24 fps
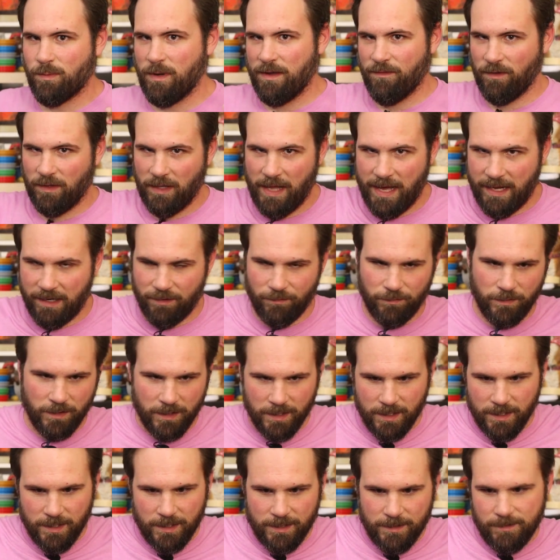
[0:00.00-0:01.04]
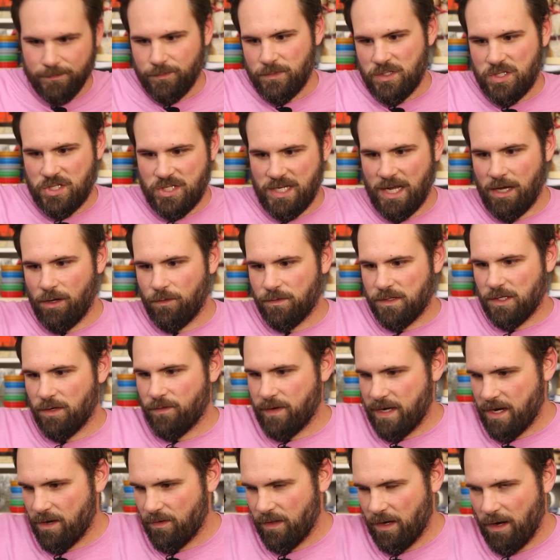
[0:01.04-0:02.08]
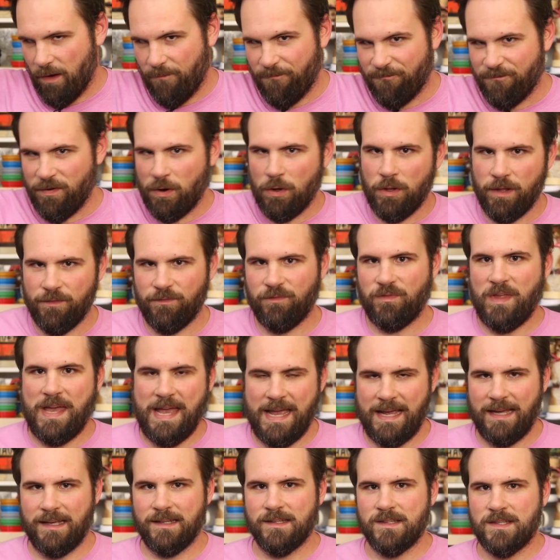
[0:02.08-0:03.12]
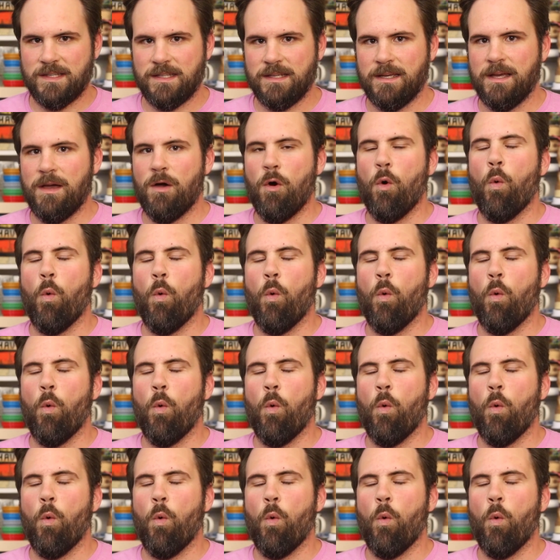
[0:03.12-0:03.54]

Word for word: We have a lot of shelves over here that are full of things.